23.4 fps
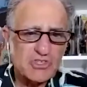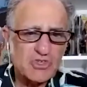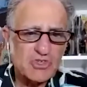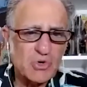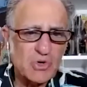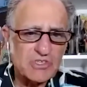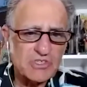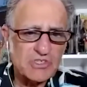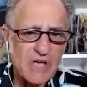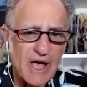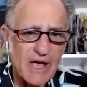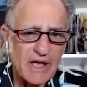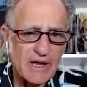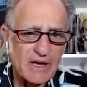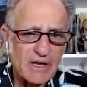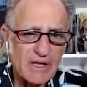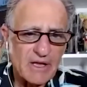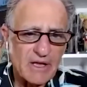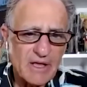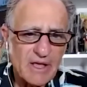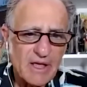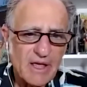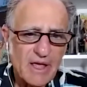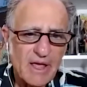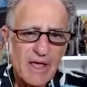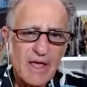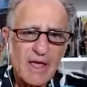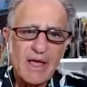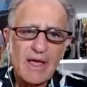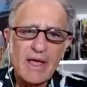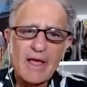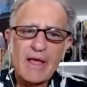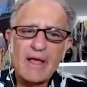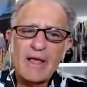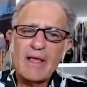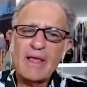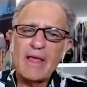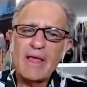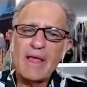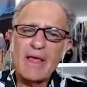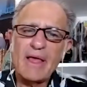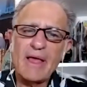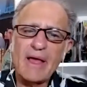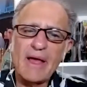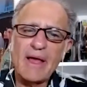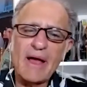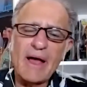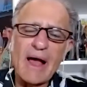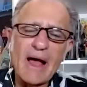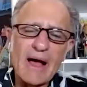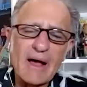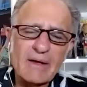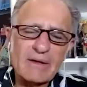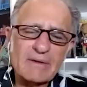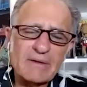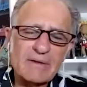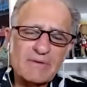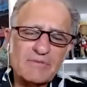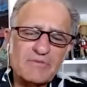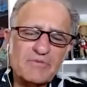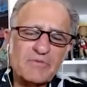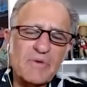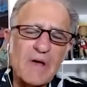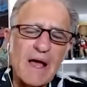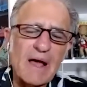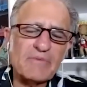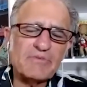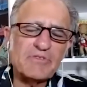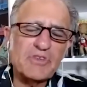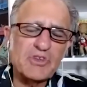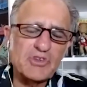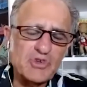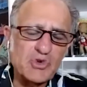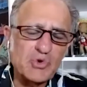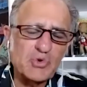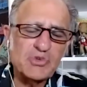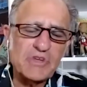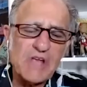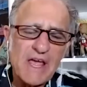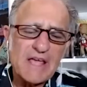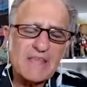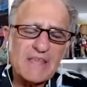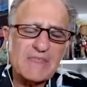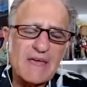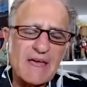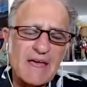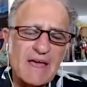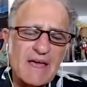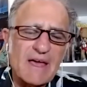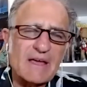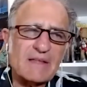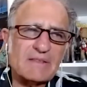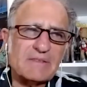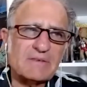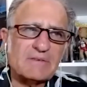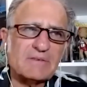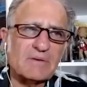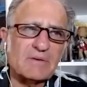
suicide. How, did you take that?